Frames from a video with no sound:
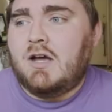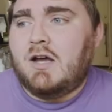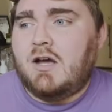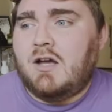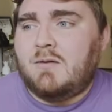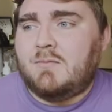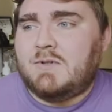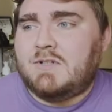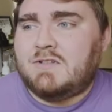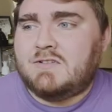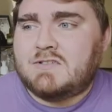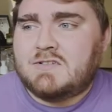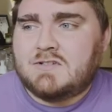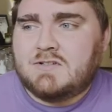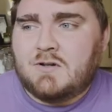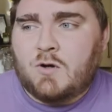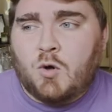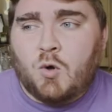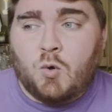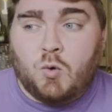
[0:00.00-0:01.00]
Um, it looks
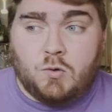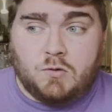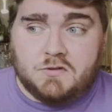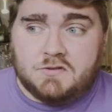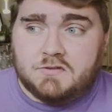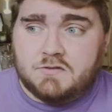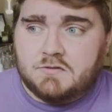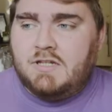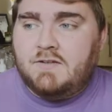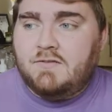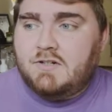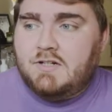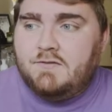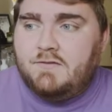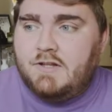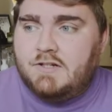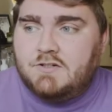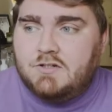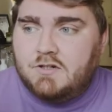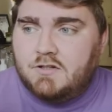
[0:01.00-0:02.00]
cold. Even if
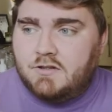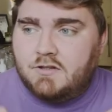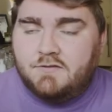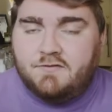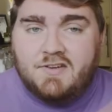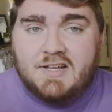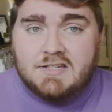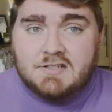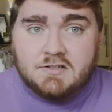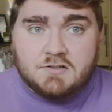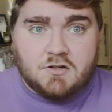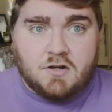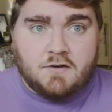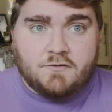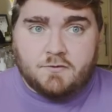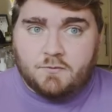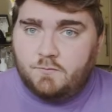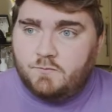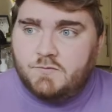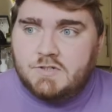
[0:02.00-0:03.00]
they took the faces off or